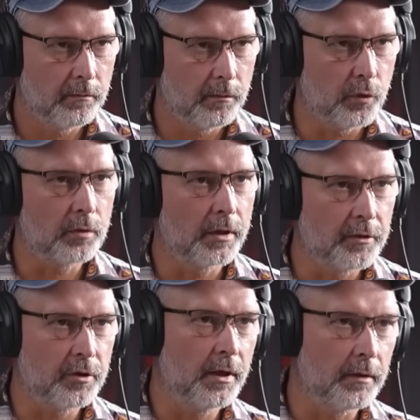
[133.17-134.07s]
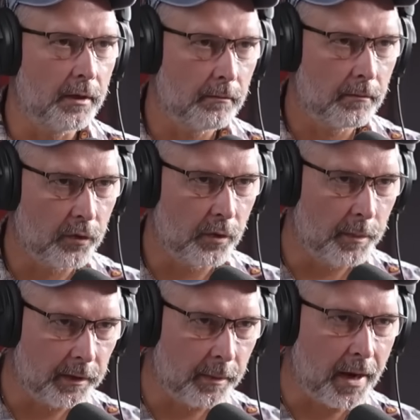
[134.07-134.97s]
nuclear engineering. So you
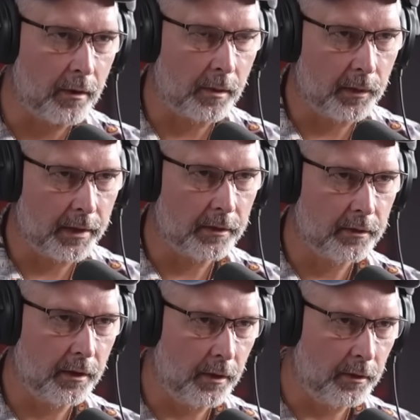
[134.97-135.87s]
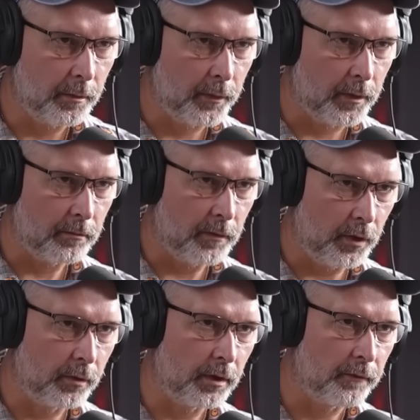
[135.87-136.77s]
build a power plant, you know, you put
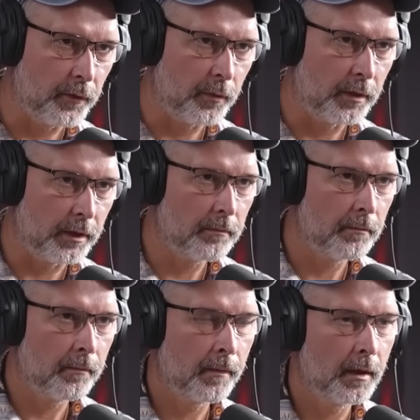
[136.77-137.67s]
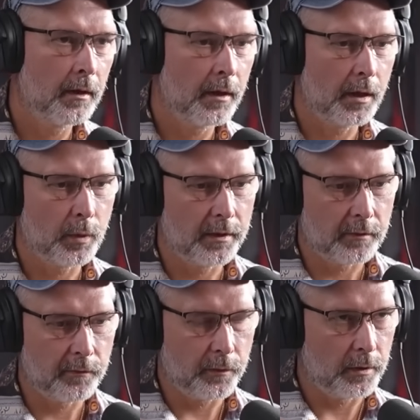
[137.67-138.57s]
nuclear fuel in, and when
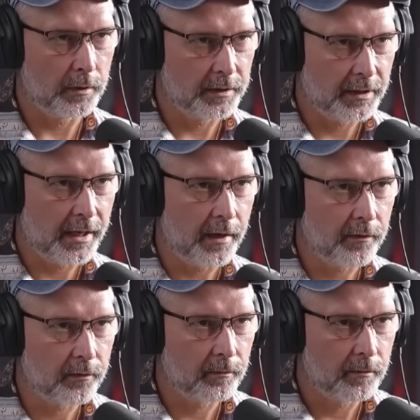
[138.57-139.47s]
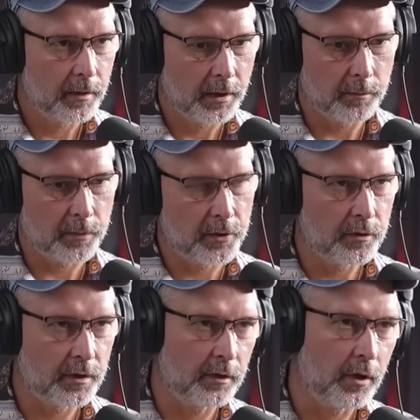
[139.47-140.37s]
that fuel decays, it
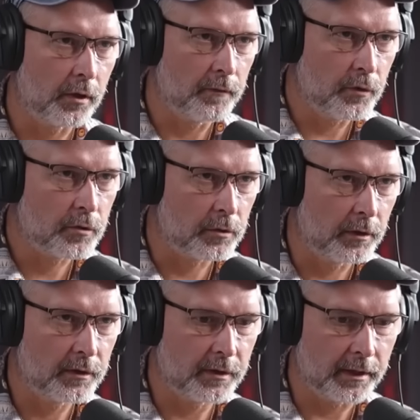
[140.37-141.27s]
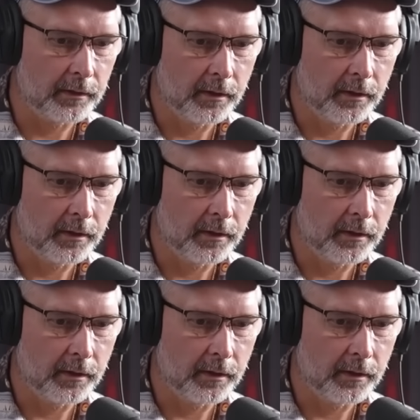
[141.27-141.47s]
produces a lot of neutrons that